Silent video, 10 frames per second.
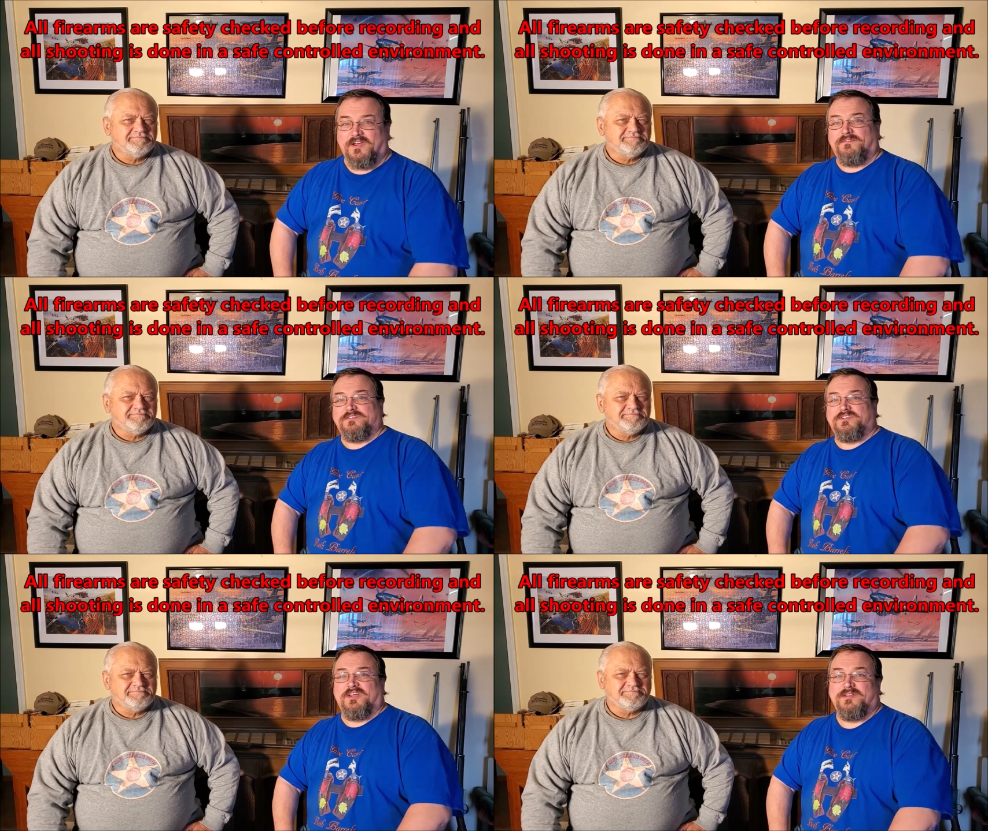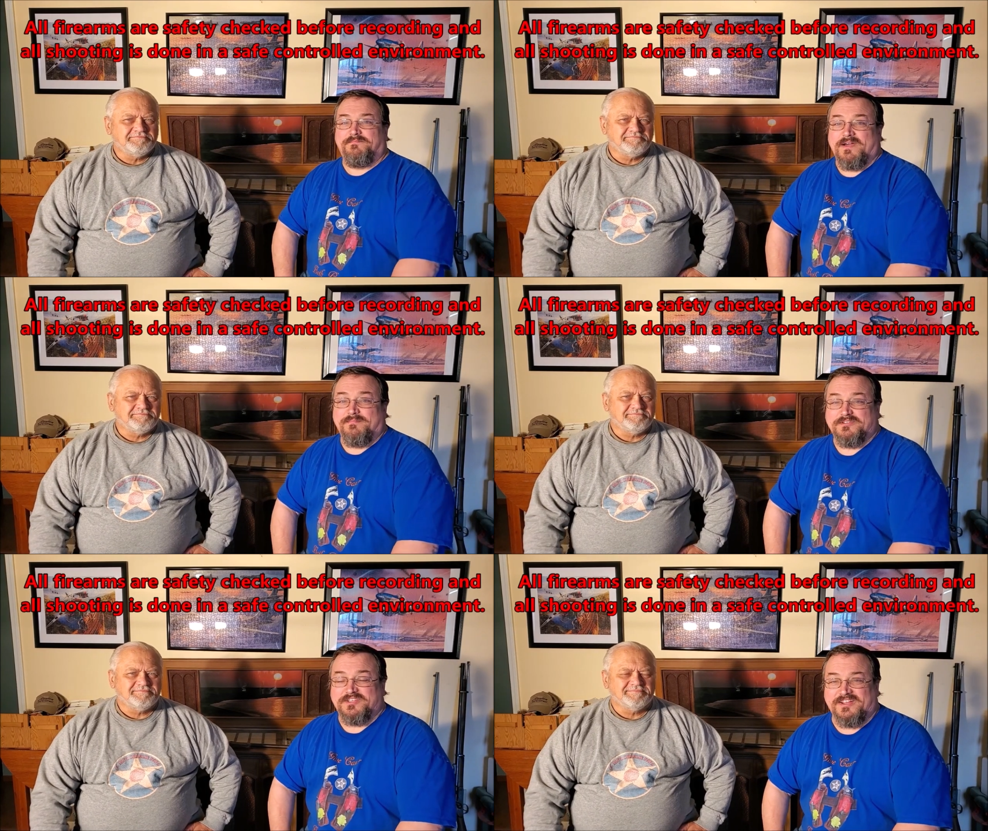Speaker 1: Alpha Charlie
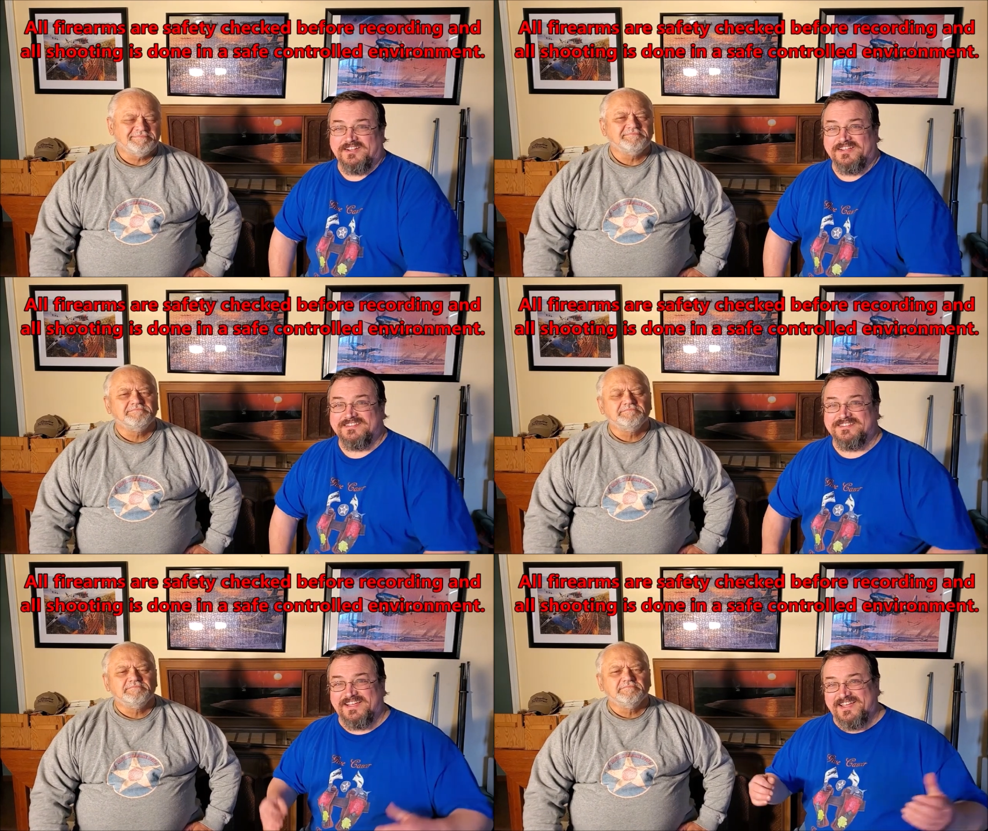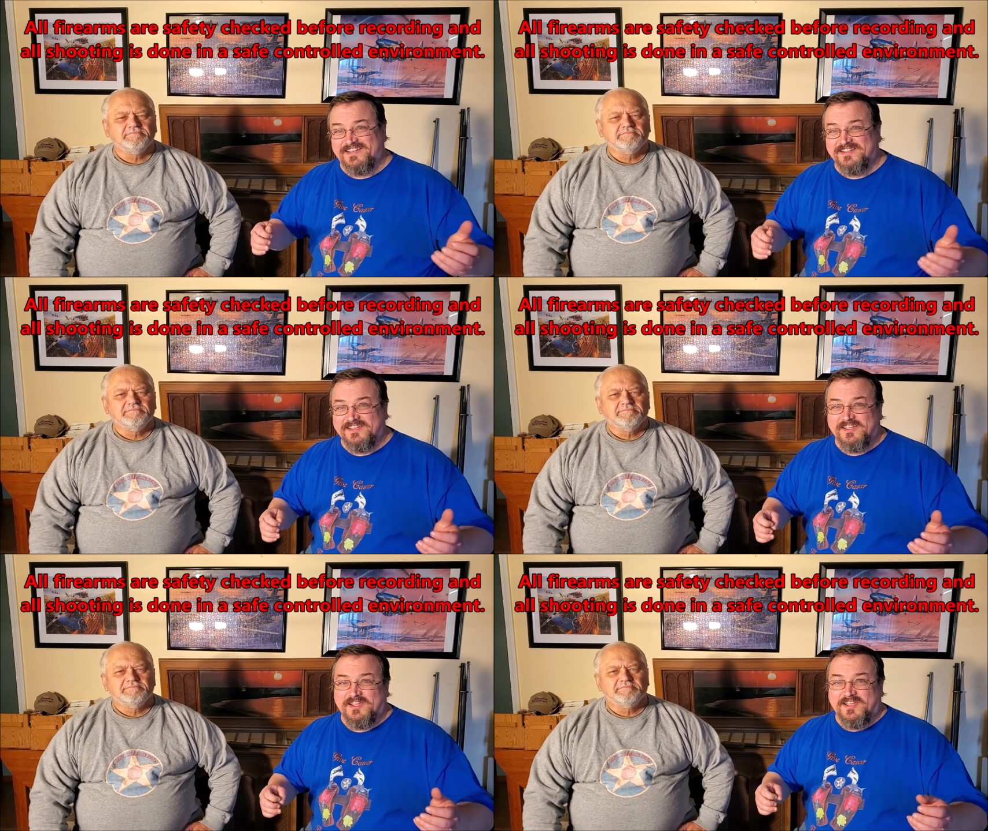Papa channel, and today
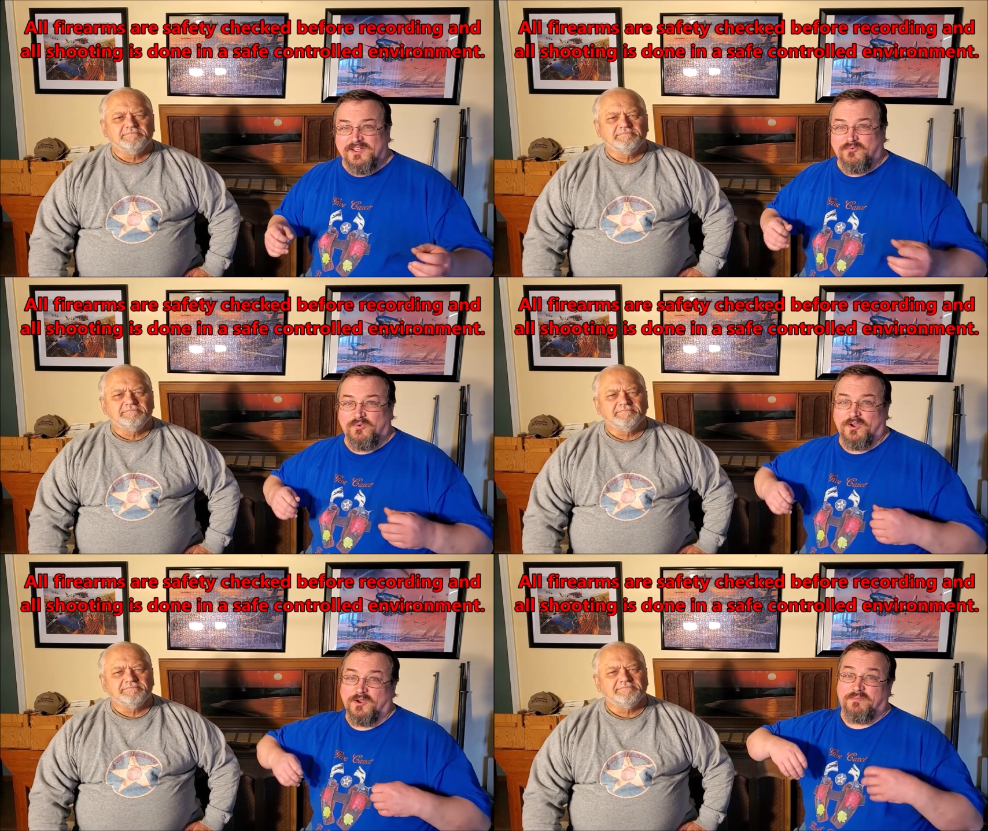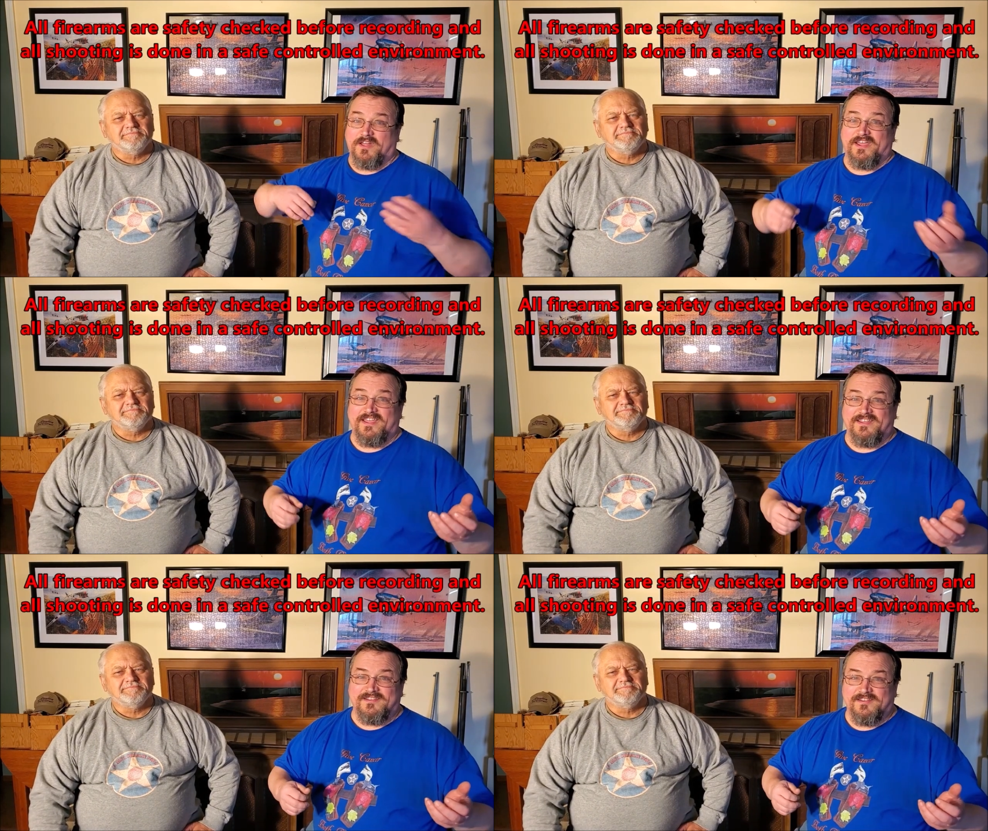we're
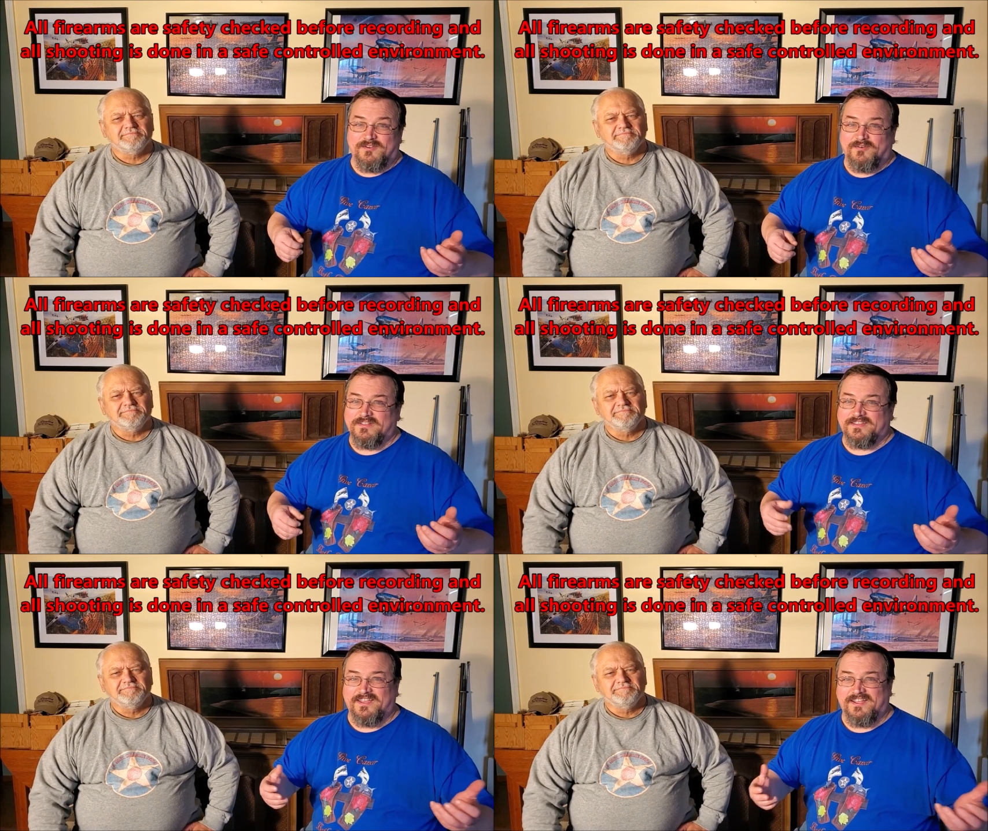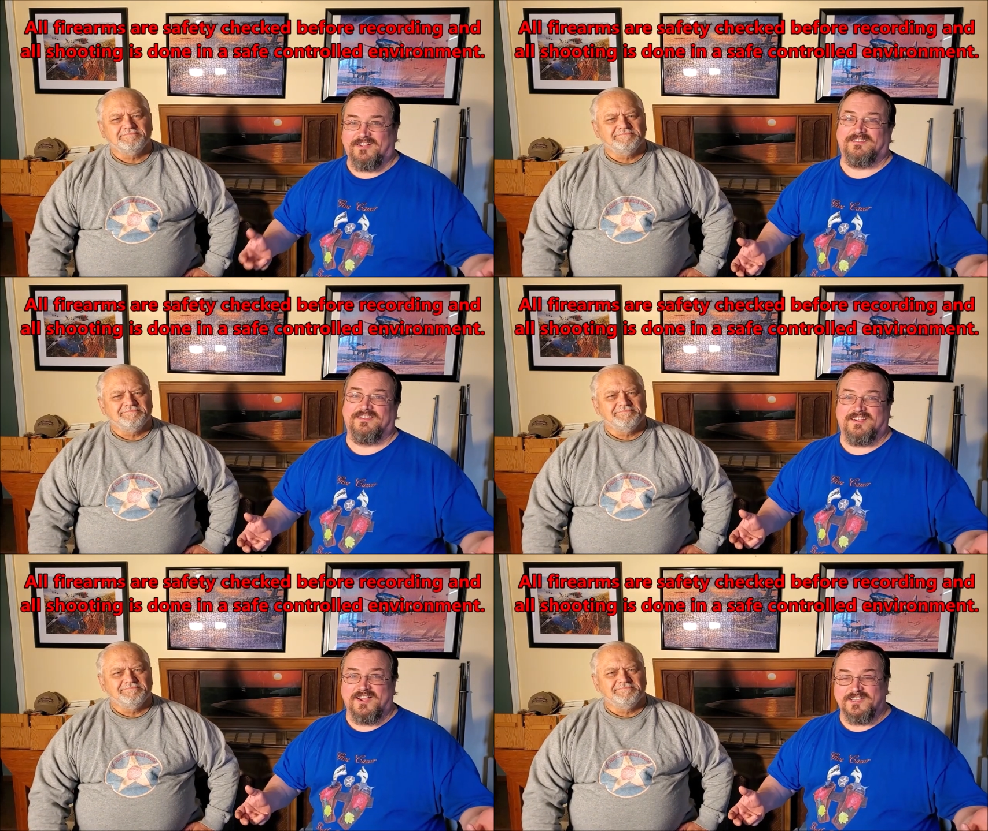playing What the Hell Did
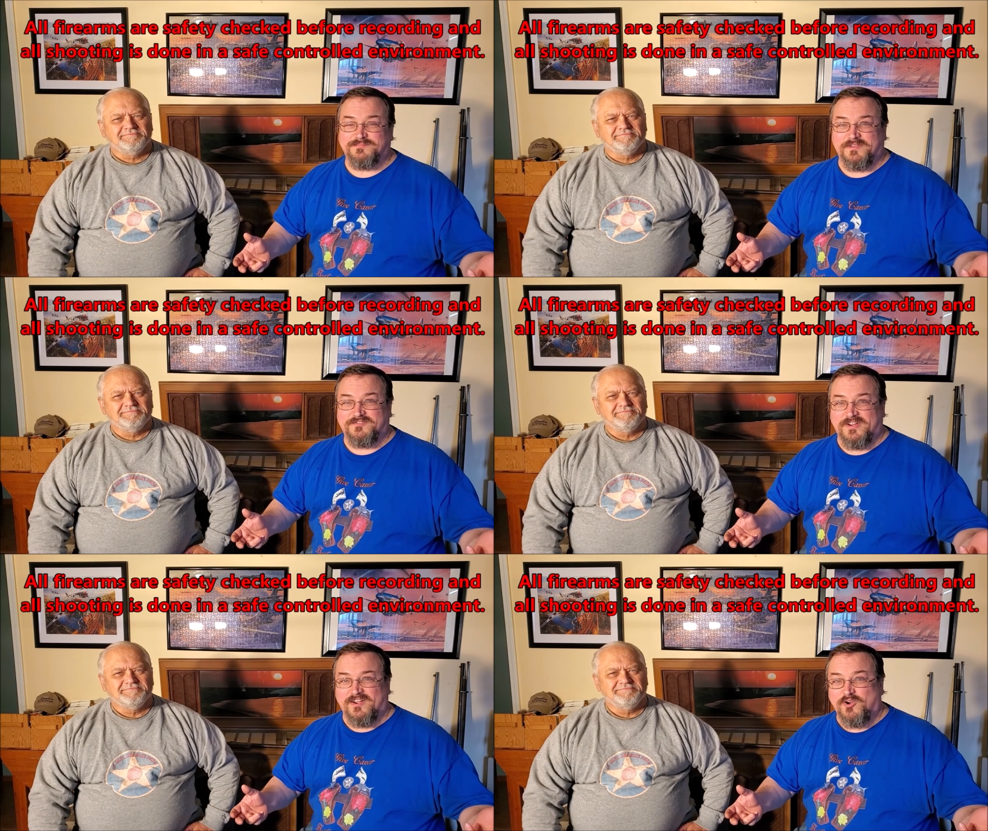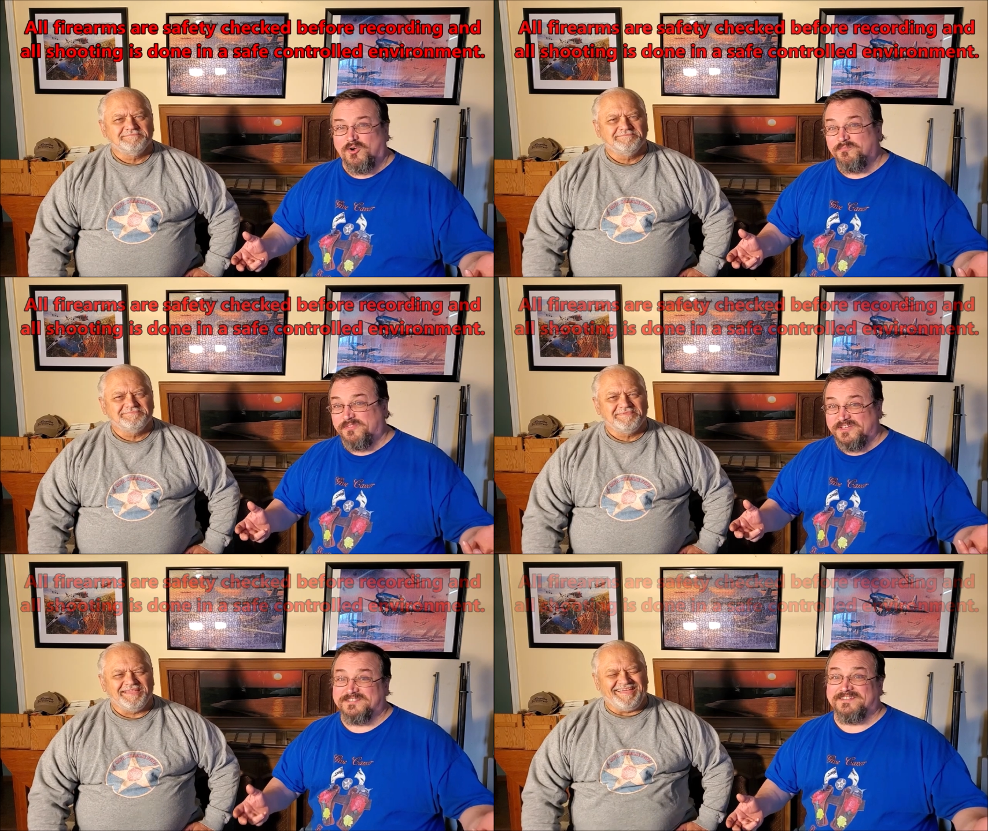the Gunsmith Drag Home
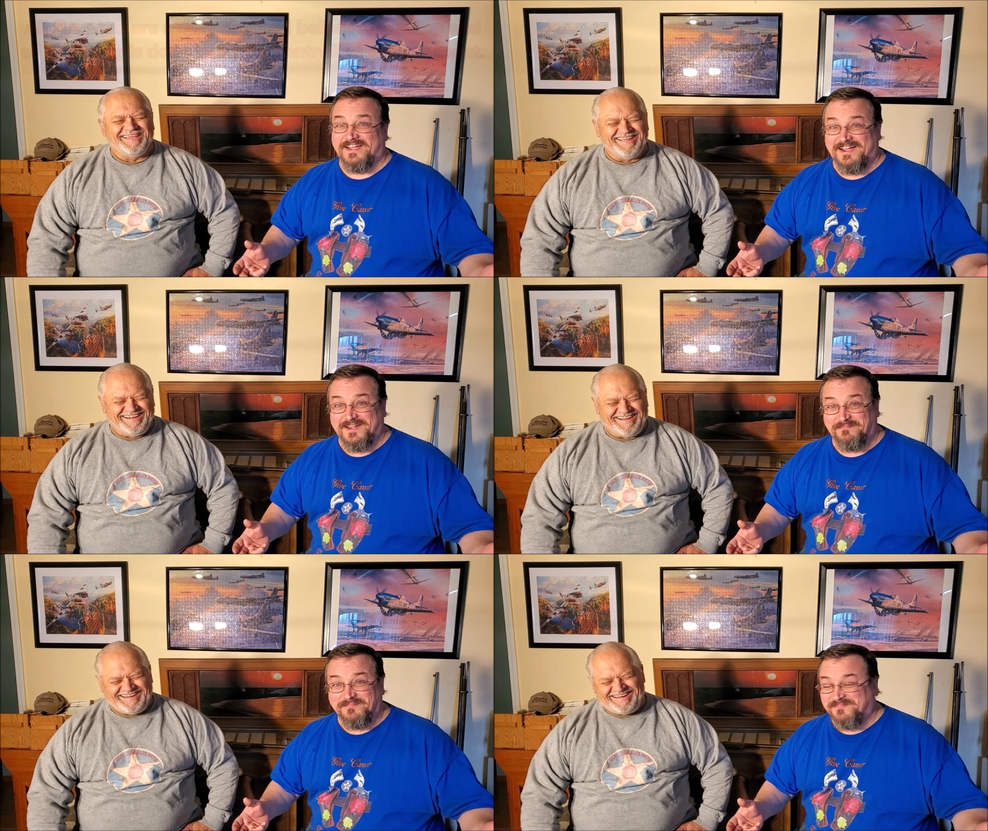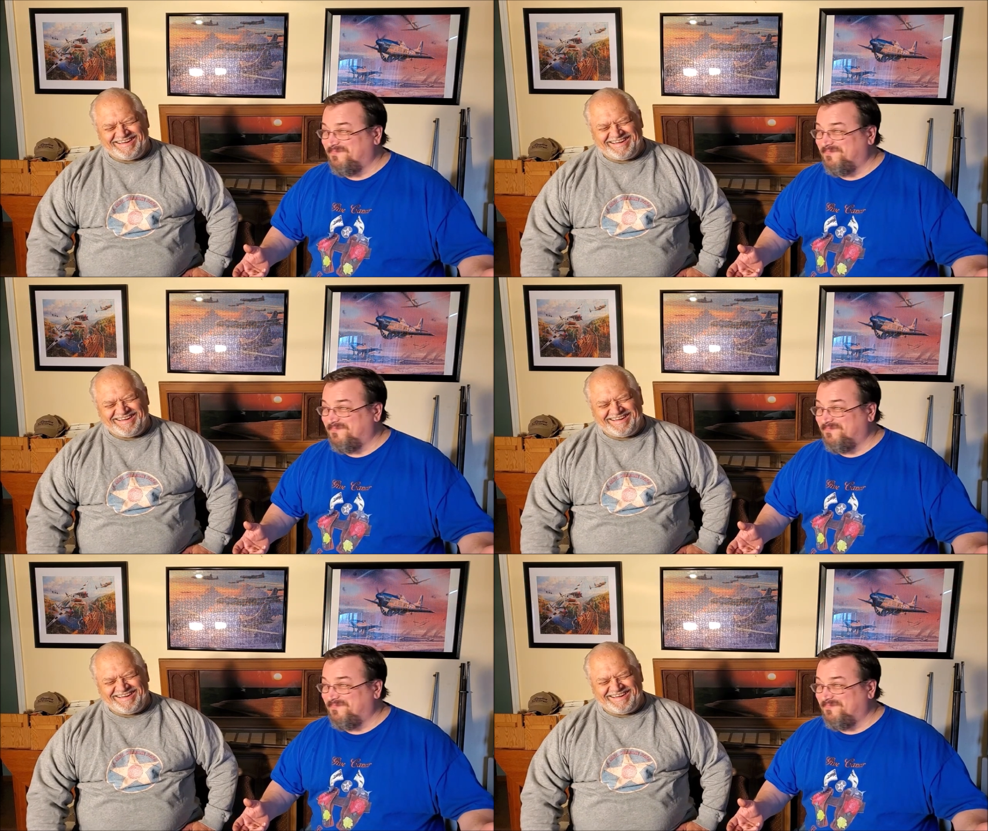This Time?